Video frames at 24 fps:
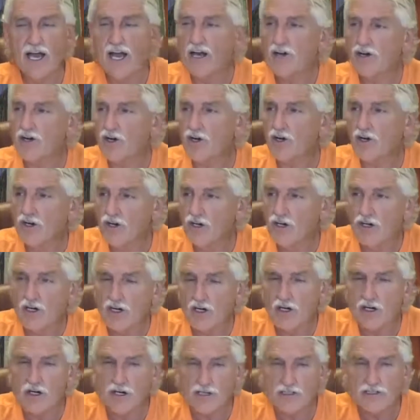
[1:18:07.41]
and your
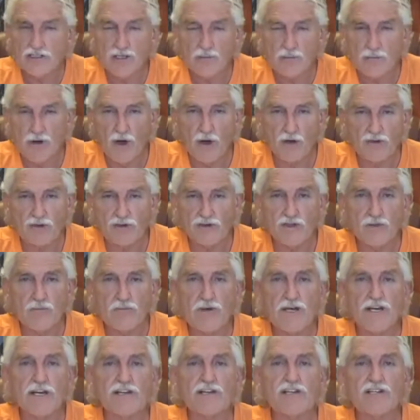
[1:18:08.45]
urine is supposed to
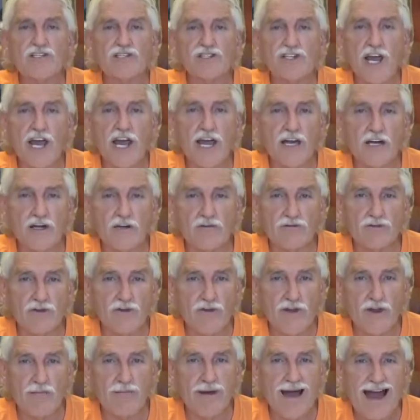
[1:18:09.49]
be the channel for
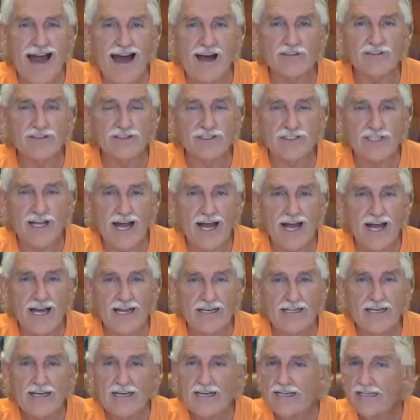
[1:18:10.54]
them
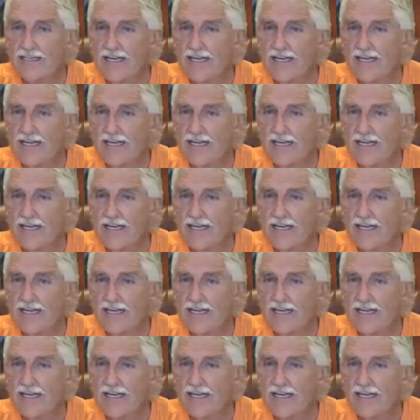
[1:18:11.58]
outside.